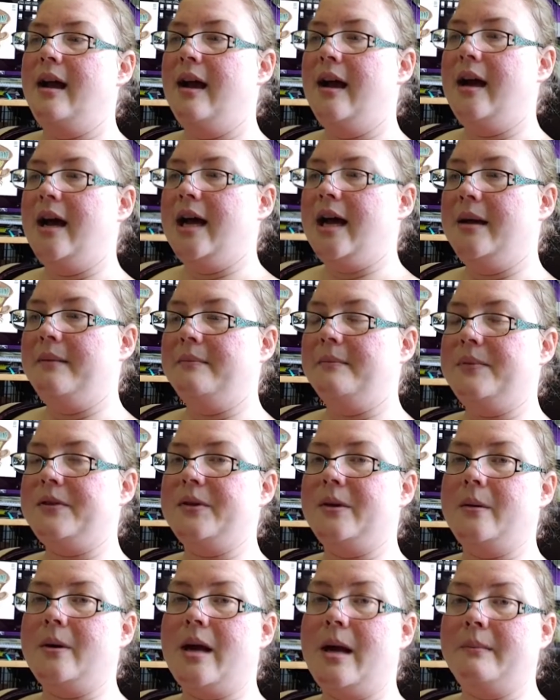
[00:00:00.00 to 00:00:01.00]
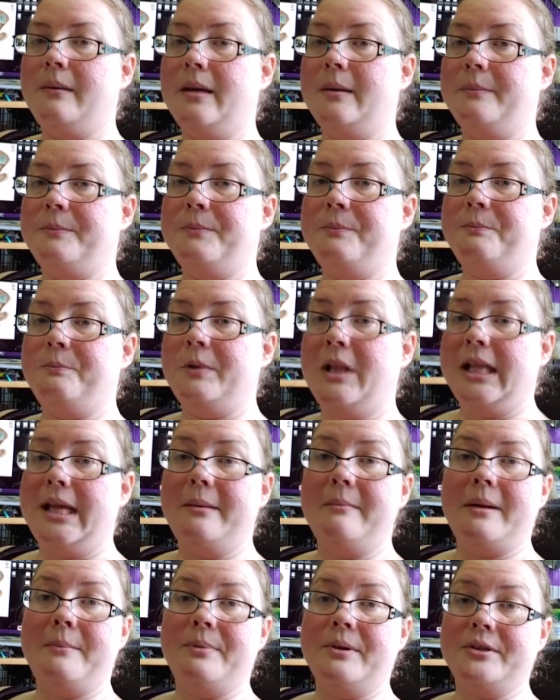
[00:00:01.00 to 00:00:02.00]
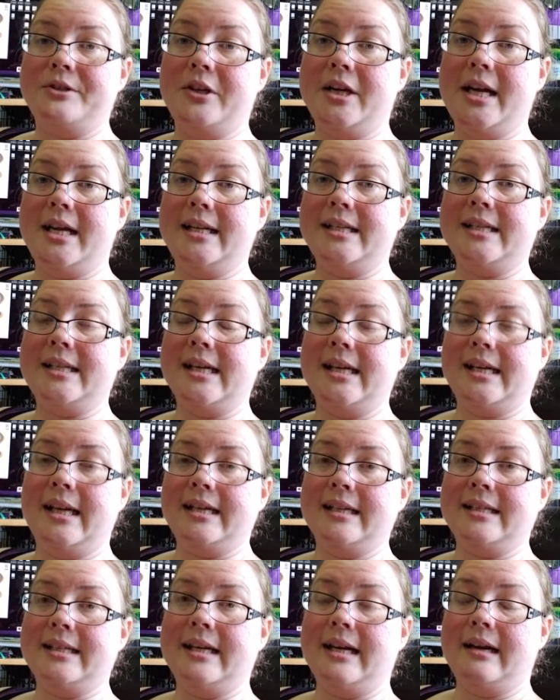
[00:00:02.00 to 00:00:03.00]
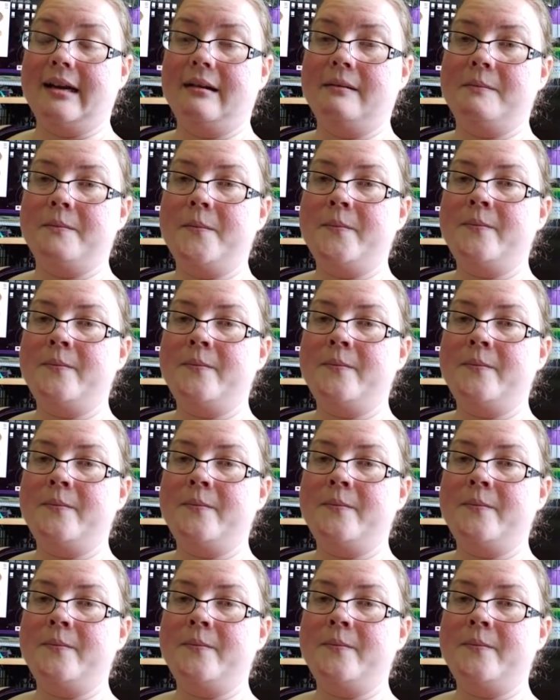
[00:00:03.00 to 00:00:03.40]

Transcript: Um, so I'm gonna clean my printer heads again today